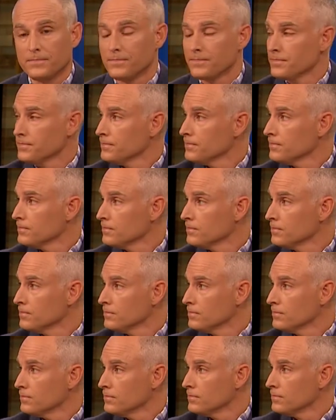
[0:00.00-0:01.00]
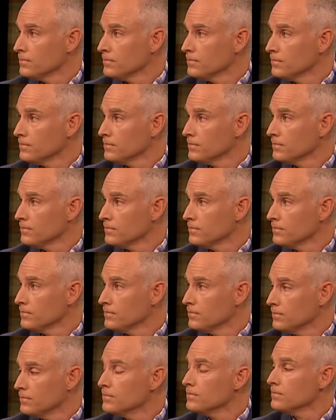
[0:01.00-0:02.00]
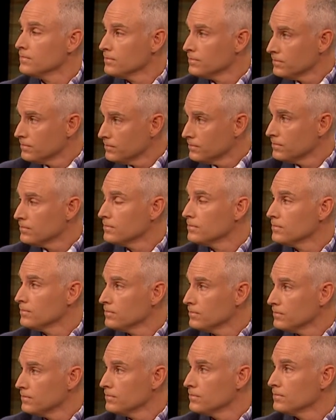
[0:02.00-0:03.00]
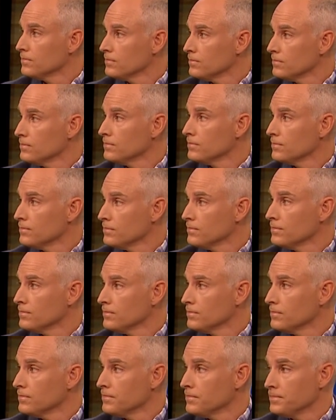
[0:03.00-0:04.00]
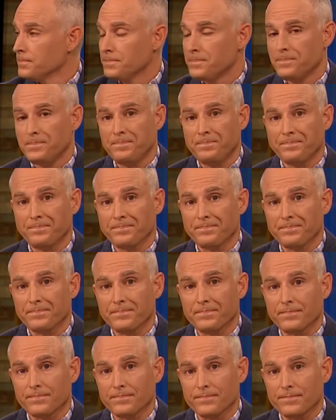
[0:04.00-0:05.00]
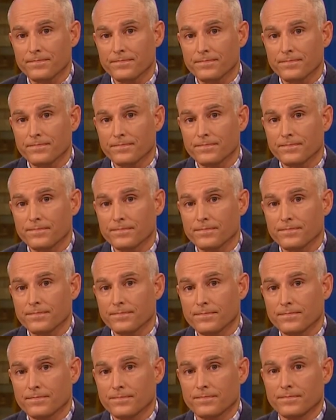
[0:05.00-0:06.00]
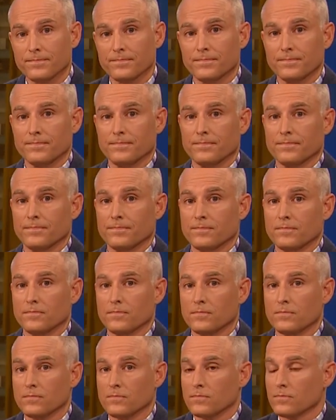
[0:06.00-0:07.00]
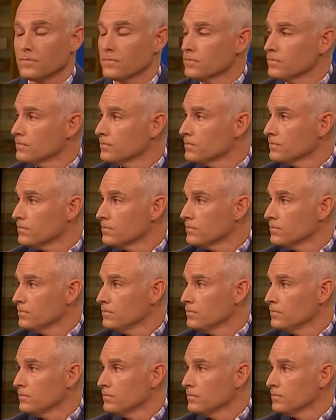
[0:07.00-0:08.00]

No words are spoken by the person on screen.